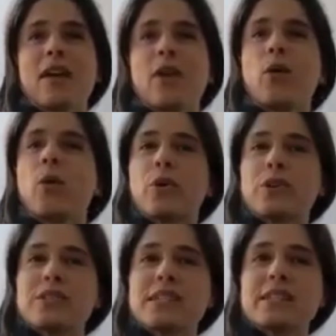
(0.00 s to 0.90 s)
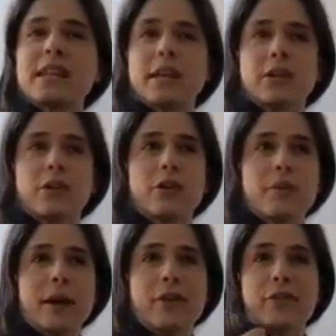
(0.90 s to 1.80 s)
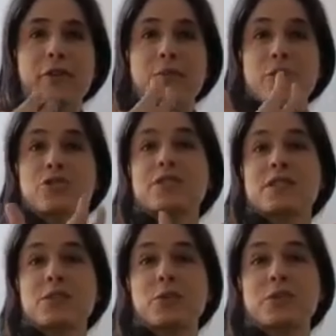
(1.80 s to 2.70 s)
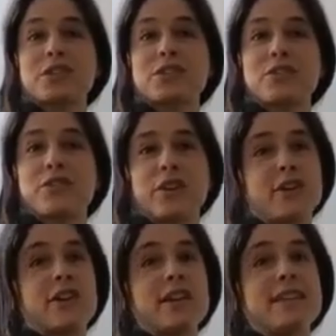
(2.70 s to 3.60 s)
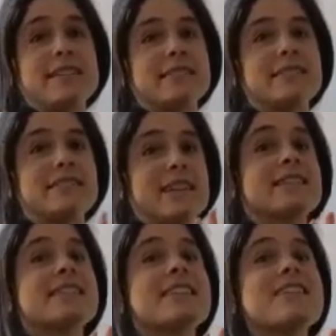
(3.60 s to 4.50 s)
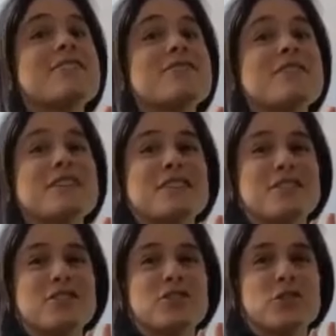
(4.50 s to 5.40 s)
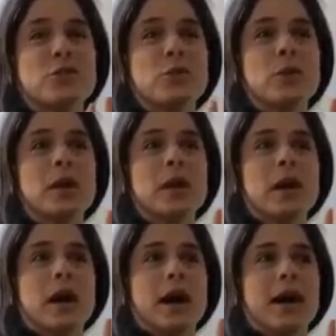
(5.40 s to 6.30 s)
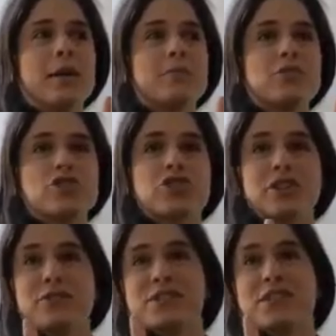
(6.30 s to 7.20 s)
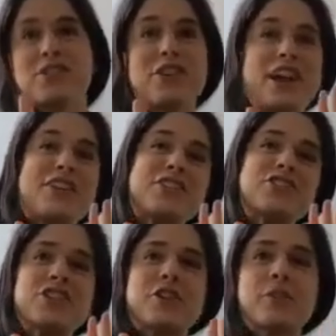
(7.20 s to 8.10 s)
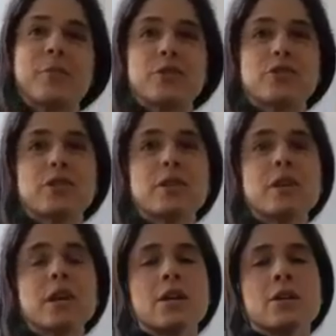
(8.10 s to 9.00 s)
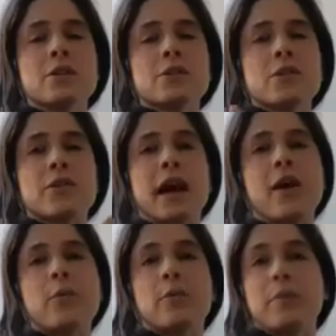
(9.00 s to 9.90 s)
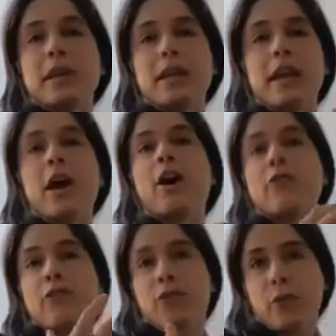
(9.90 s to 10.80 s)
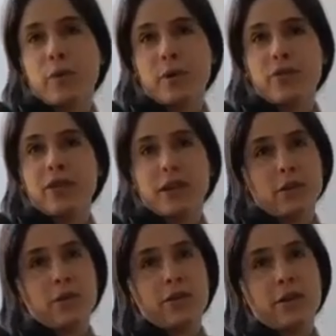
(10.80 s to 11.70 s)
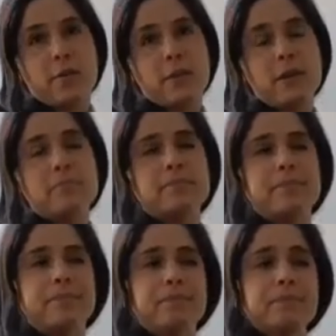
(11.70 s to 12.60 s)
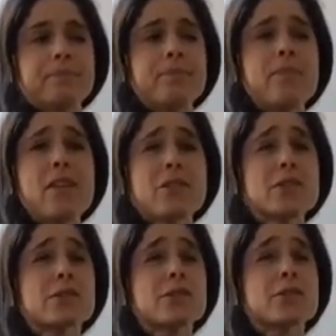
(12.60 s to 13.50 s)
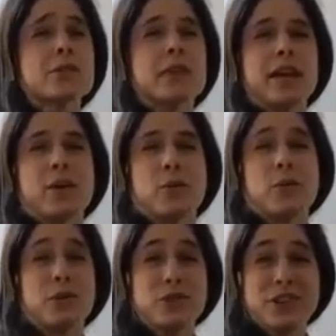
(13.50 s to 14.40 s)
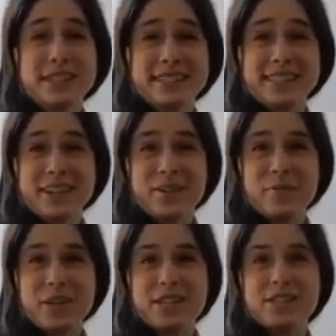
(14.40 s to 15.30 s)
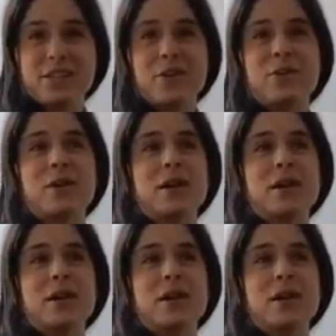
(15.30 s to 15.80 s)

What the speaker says: horses and learn about their emotions, because horses are very sensitive to shifts in your energy or emotion. So that would be like a form of ecotherapy. There's also like wilderness therapy. So